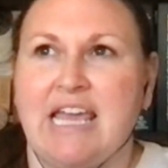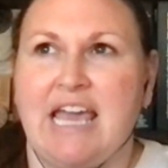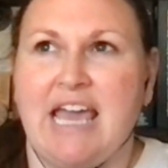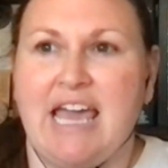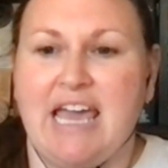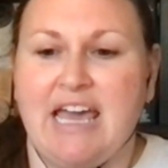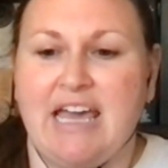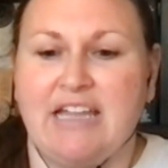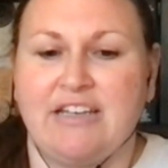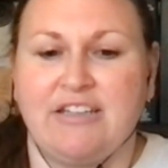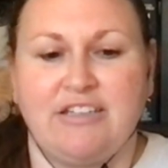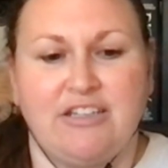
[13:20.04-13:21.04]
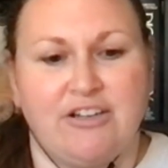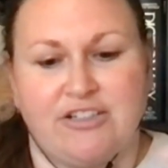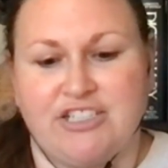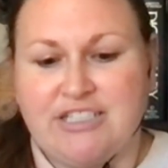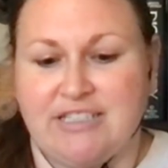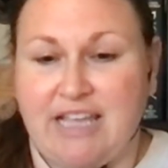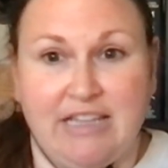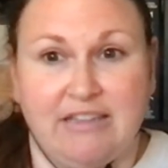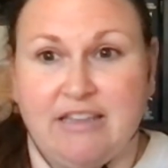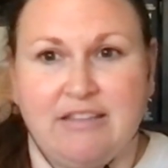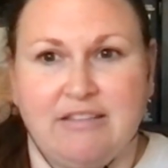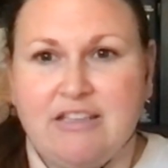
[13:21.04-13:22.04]
And you're just like,
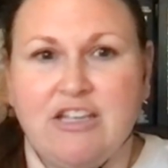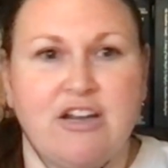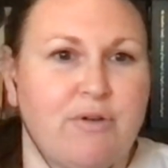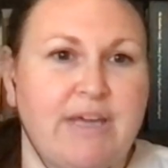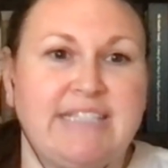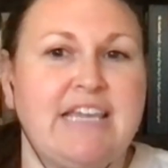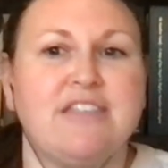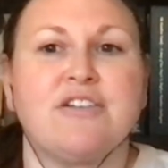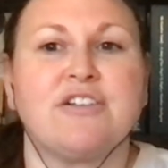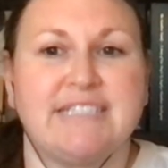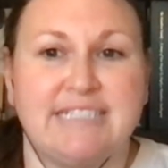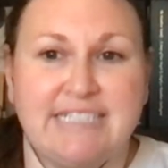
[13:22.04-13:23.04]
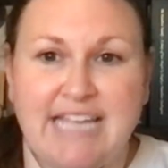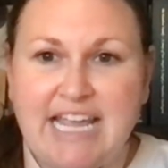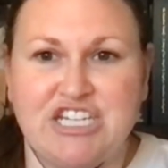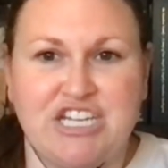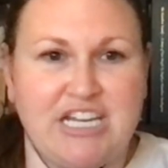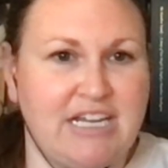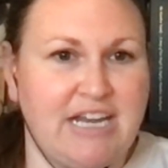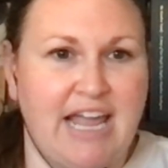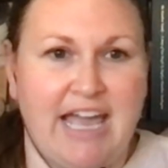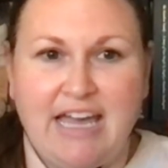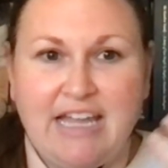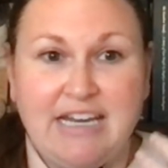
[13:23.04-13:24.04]
it's either sedation
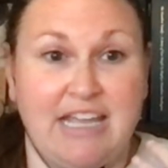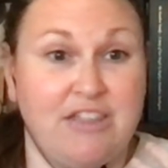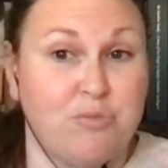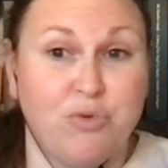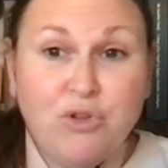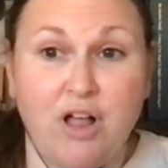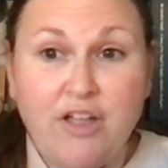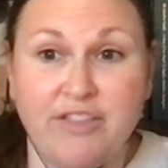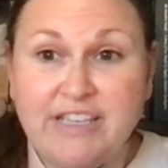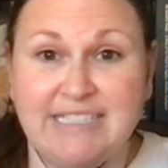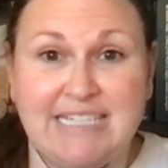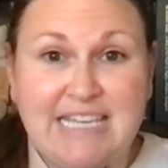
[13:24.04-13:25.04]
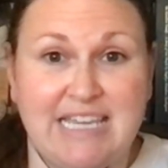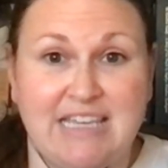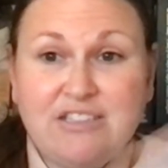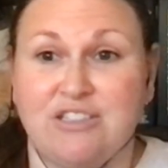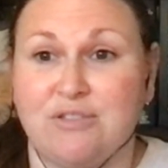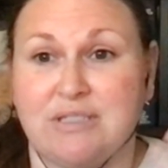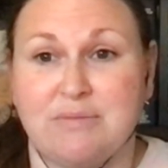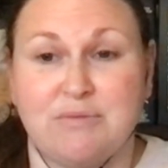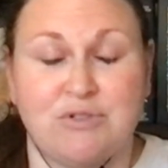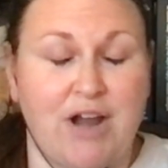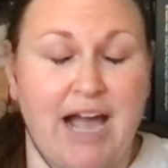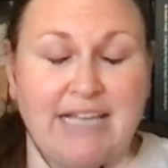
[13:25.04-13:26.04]
and either pull all these teeth, do some
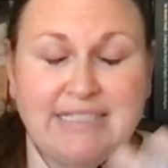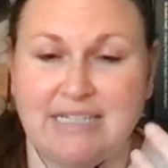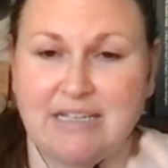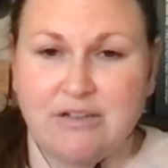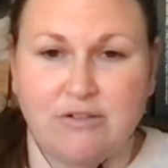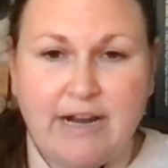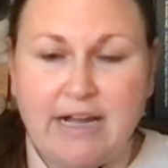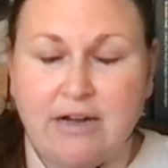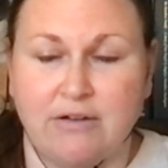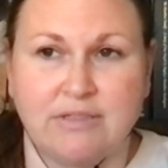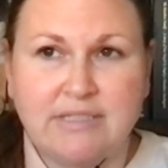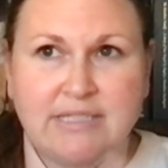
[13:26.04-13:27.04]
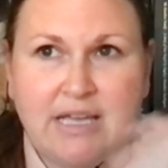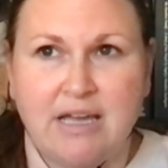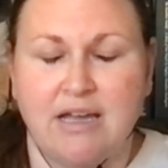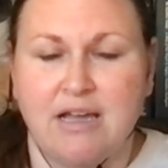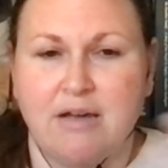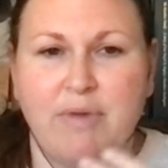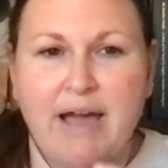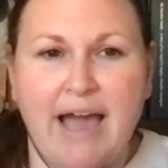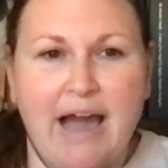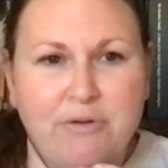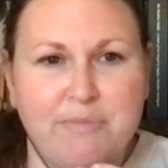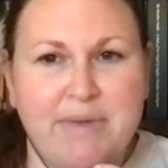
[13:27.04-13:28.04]
drastic crowns. But
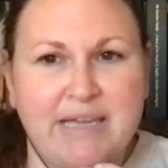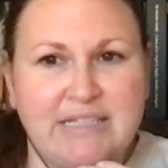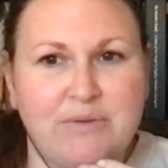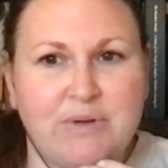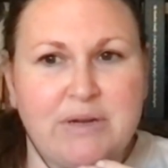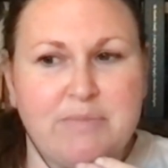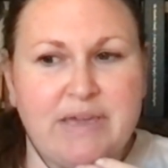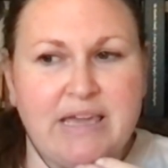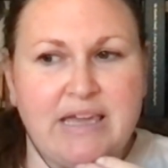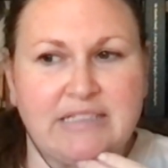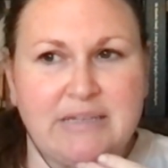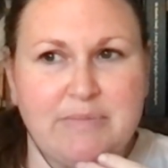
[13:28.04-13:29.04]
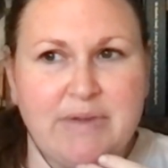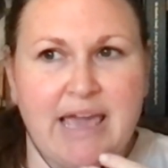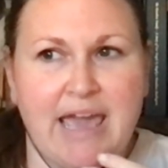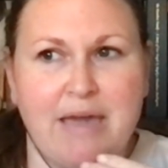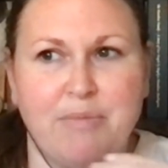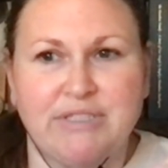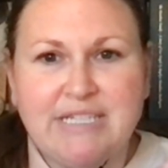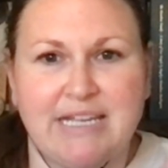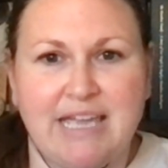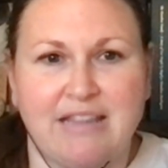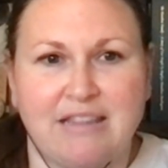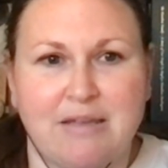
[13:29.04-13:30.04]
how amazing would it be to be able to
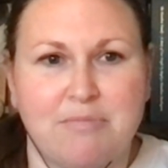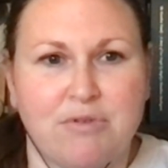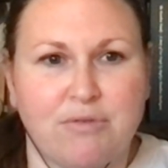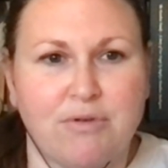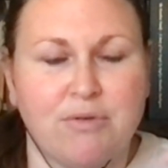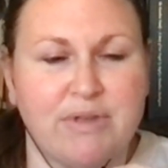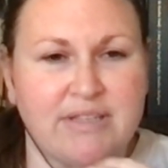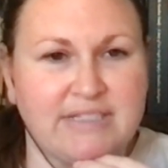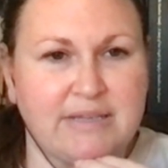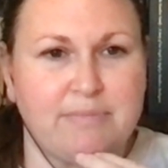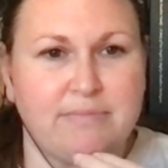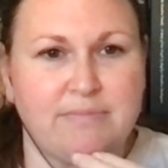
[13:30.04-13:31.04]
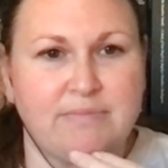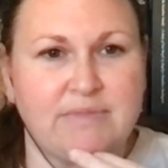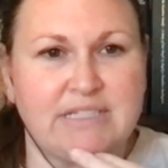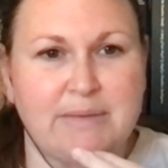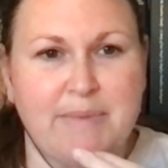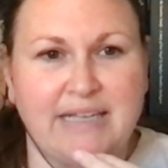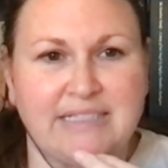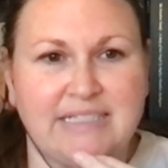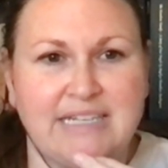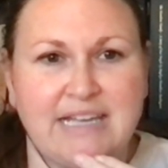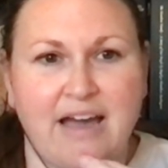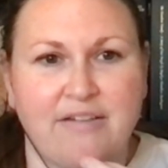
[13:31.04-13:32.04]
get them through with some
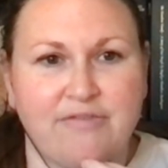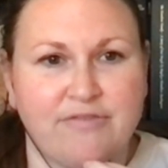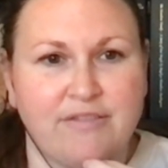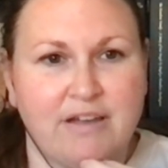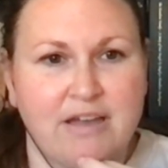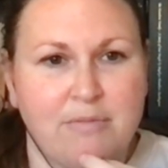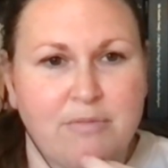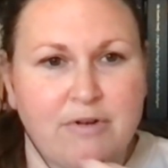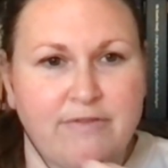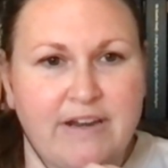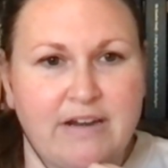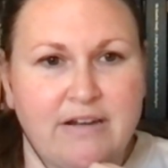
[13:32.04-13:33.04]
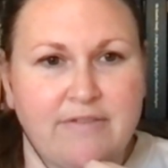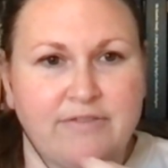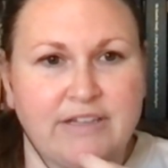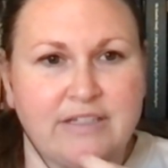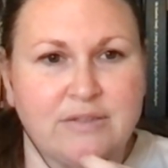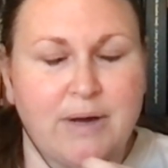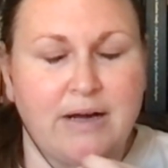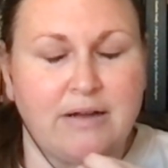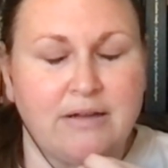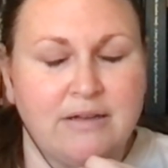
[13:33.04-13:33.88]
SDF preventatively as well?